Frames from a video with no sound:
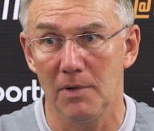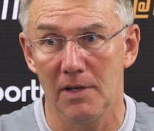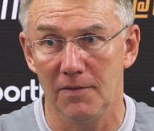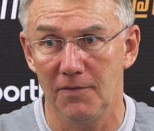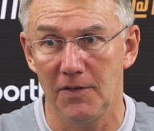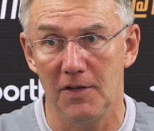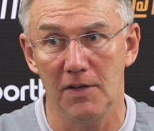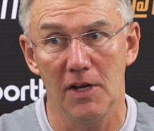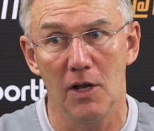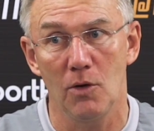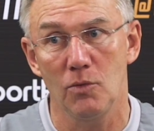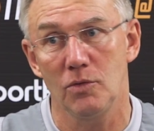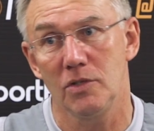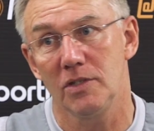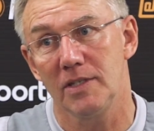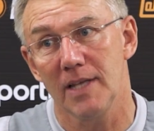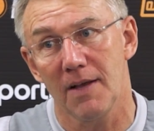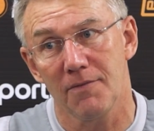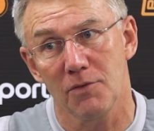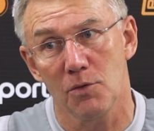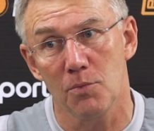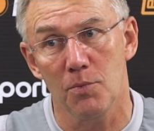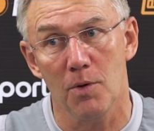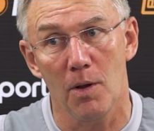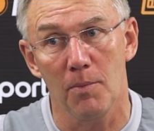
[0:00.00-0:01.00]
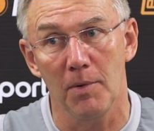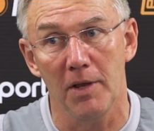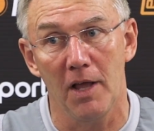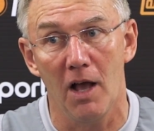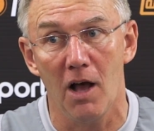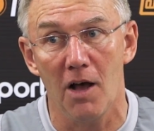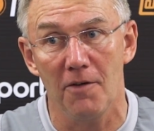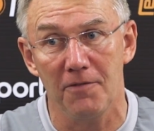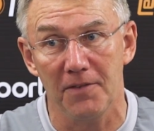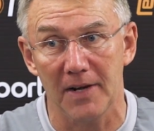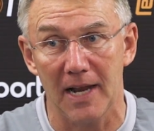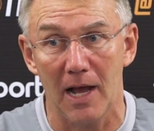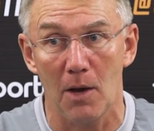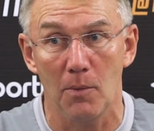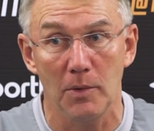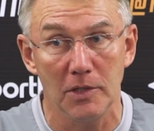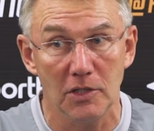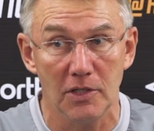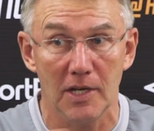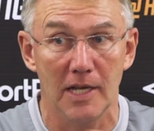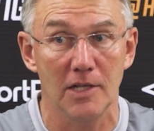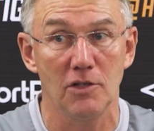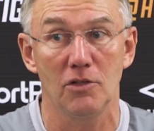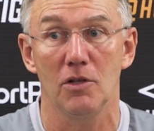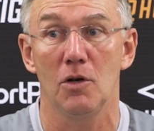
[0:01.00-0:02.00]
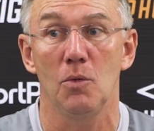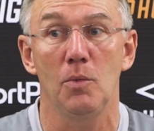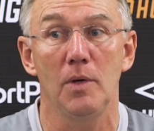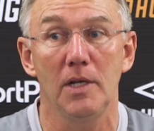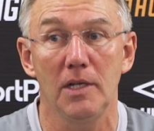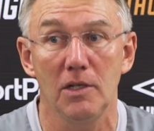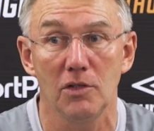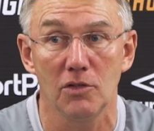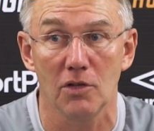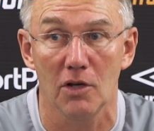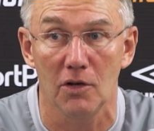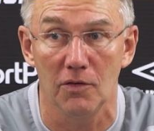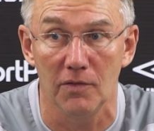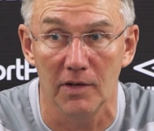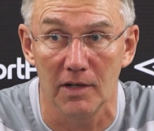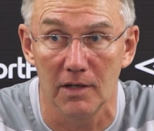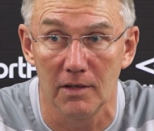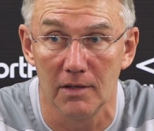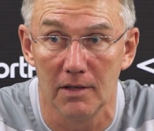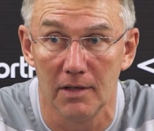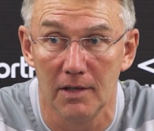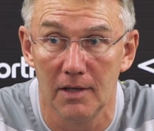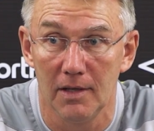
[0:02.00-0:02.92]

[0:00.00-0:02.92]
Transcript: And if you noticed, after probably half an hour, we changed our wingers over,